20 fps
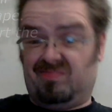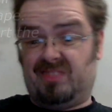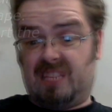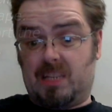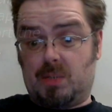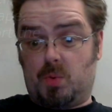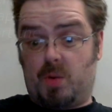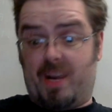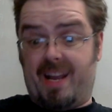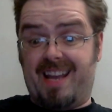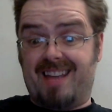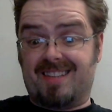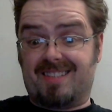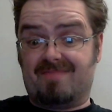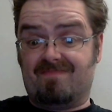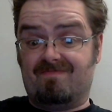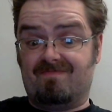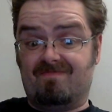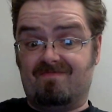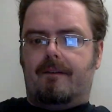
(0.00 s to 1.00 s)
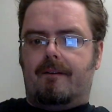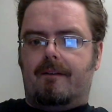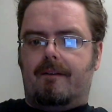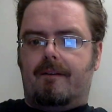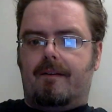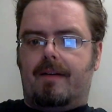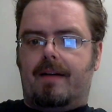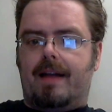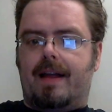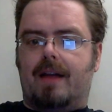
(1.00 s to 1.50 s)
That's what it is.
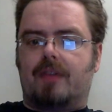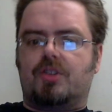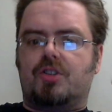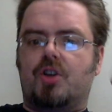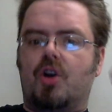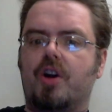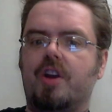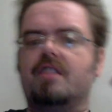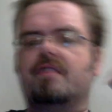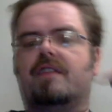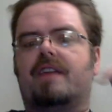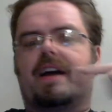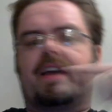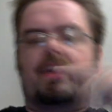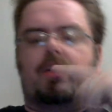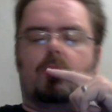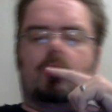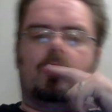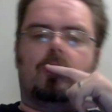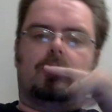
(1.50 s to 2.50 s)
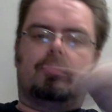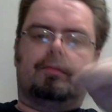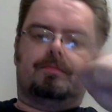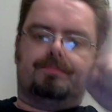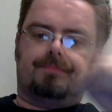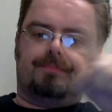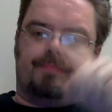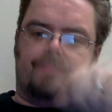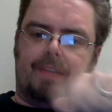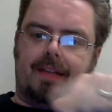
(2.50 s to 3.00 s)
Now, talking of the vacuole,
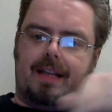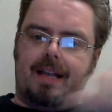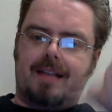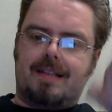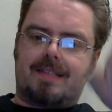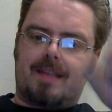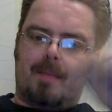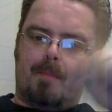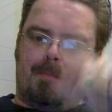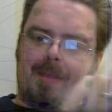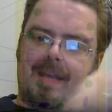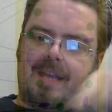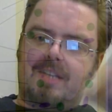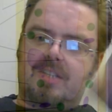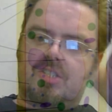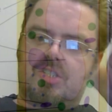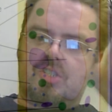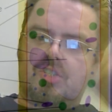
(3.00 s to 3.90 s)
it's that big